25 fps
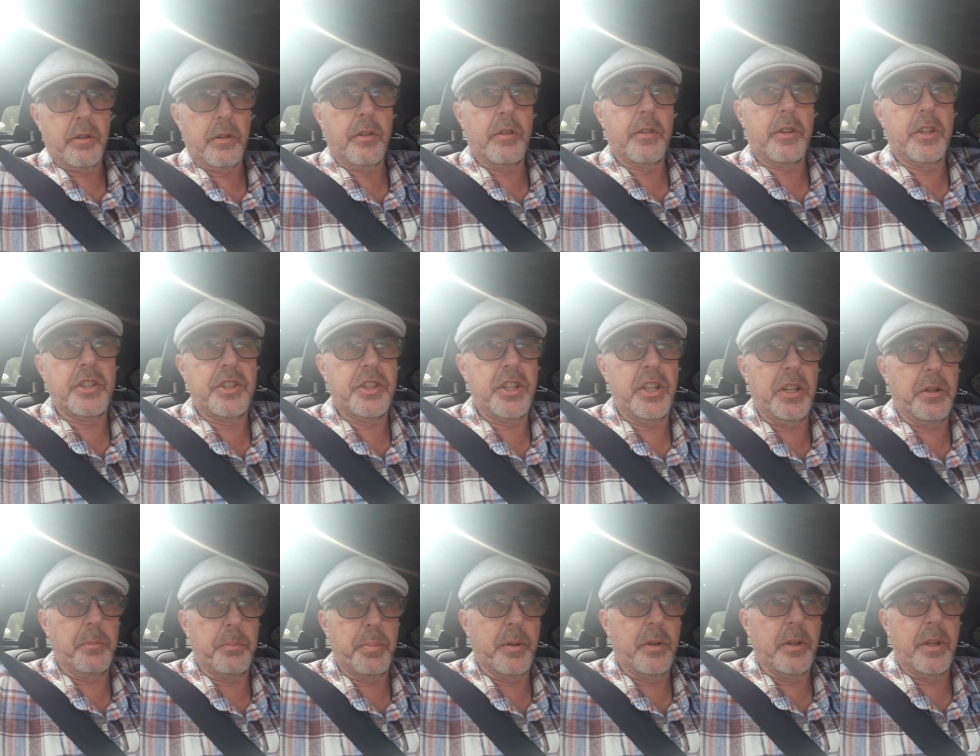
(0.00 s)
The
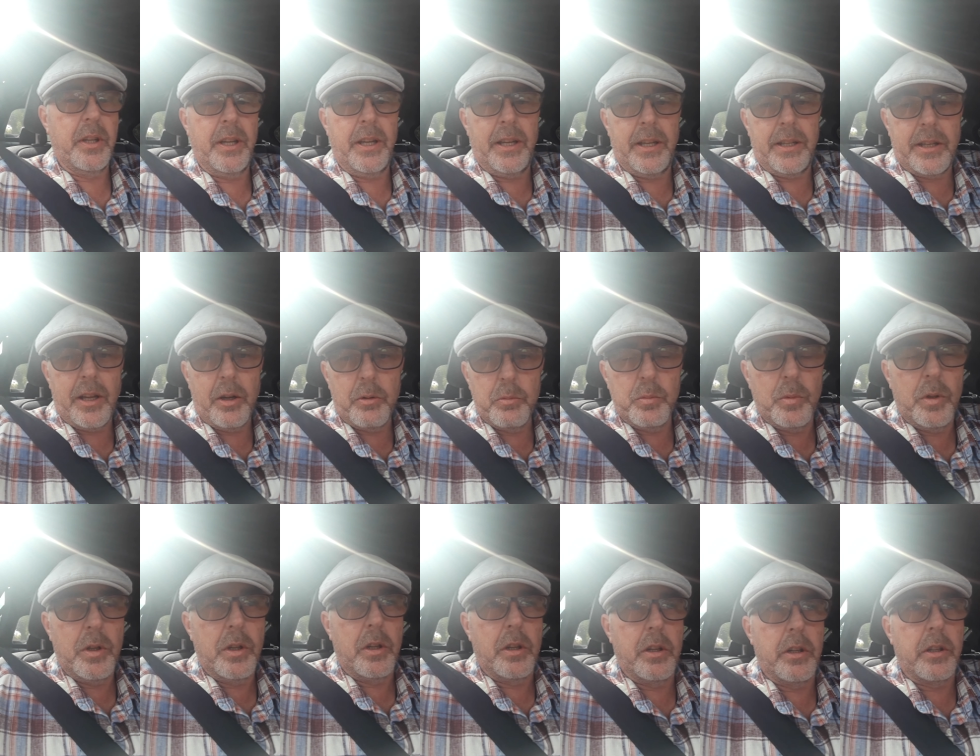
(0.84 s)
sheep, it don't
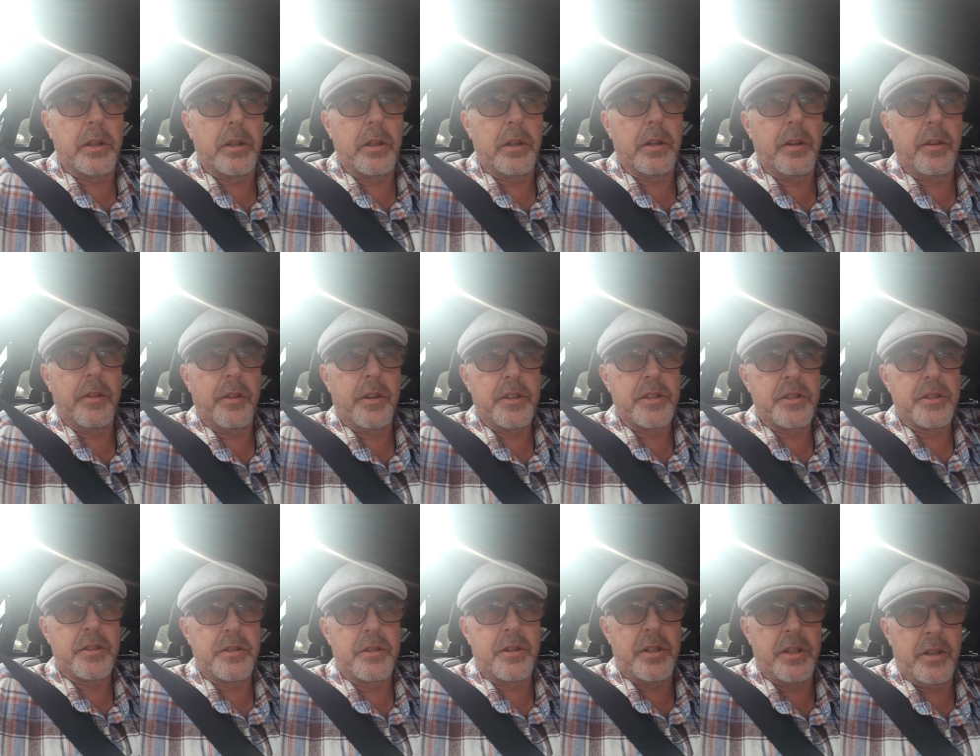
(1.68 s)
work.
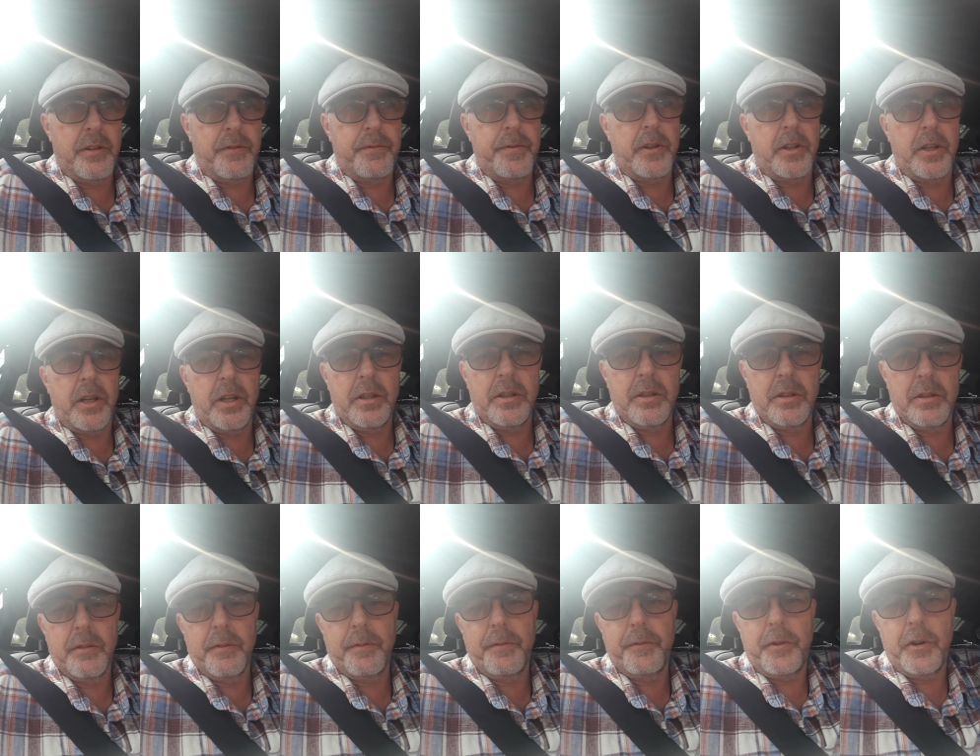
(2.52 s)
This the
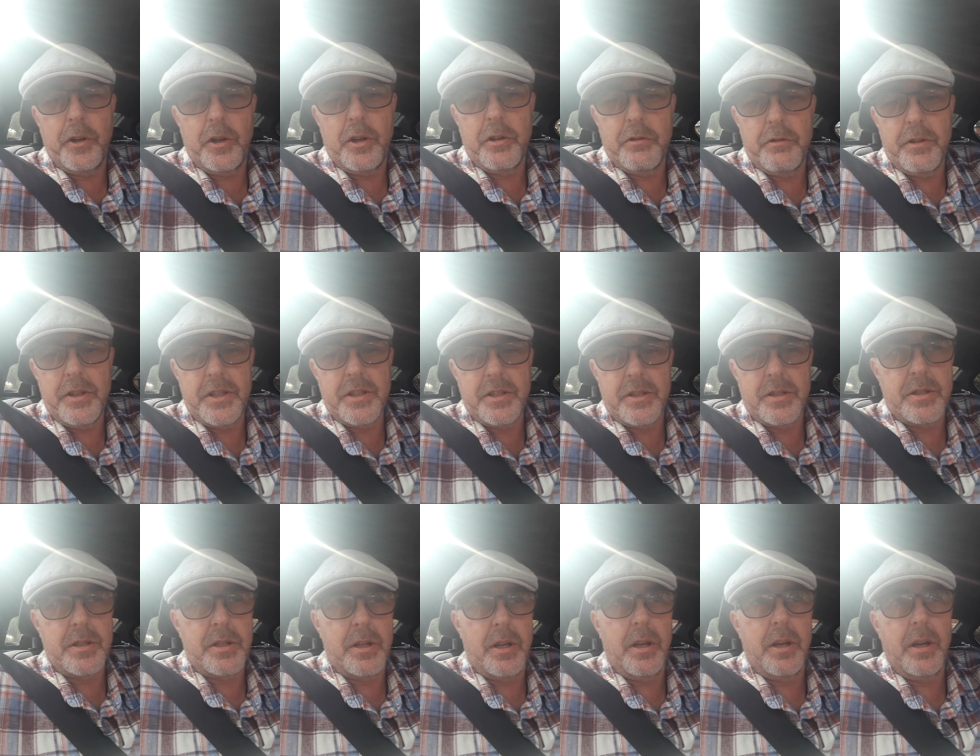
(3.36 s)
fucking fur
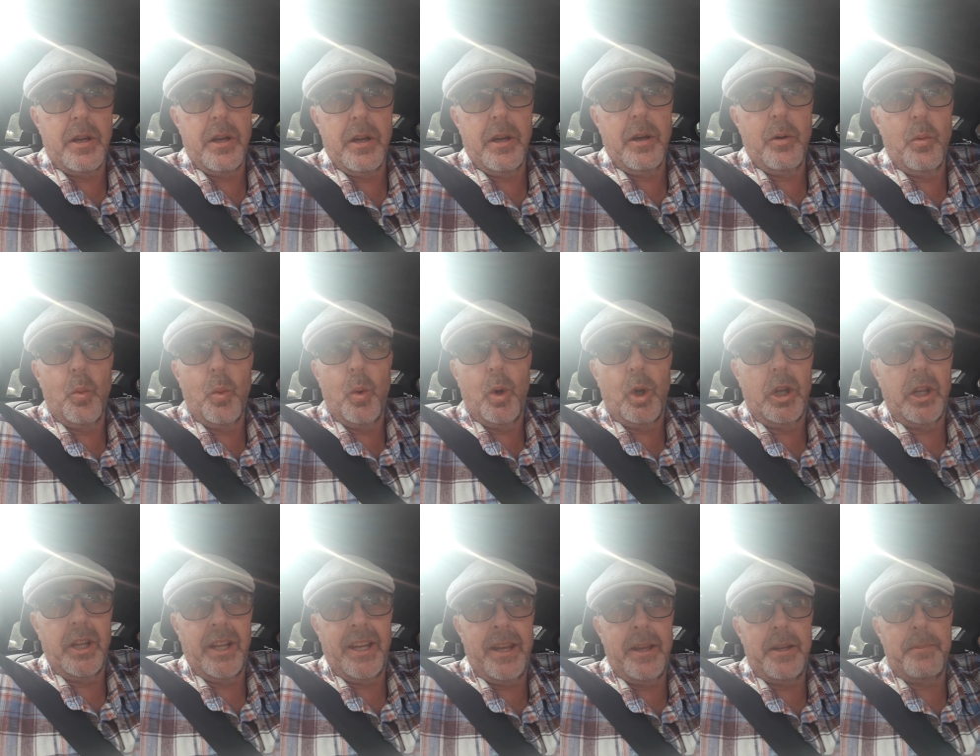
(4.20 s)
is uh,
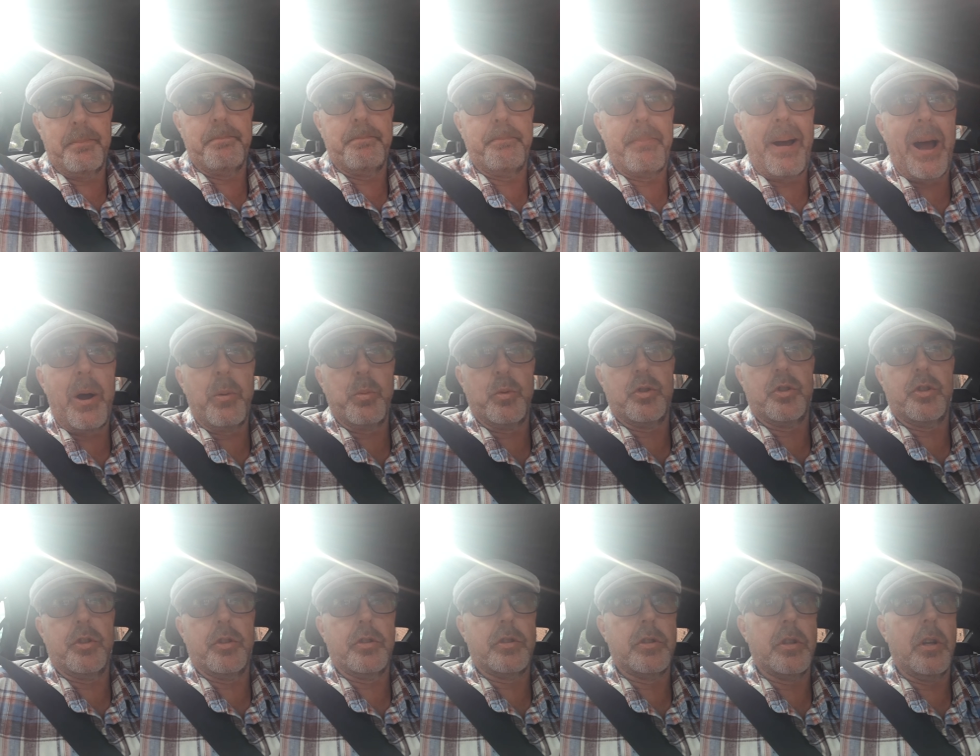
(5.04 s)
wool. It
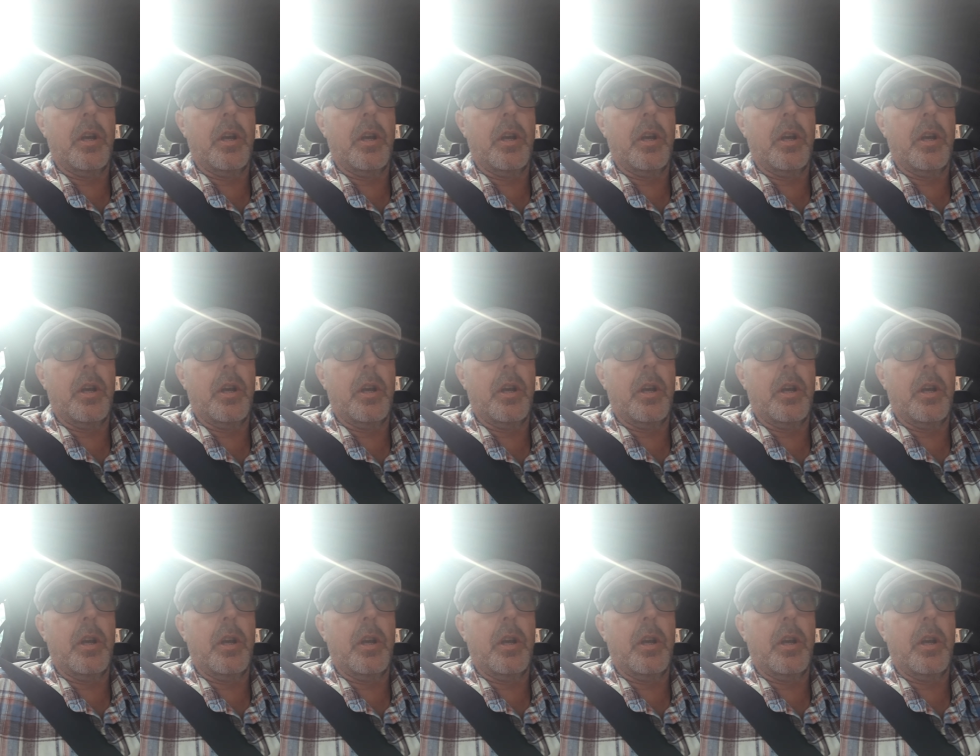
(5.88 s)
bounces.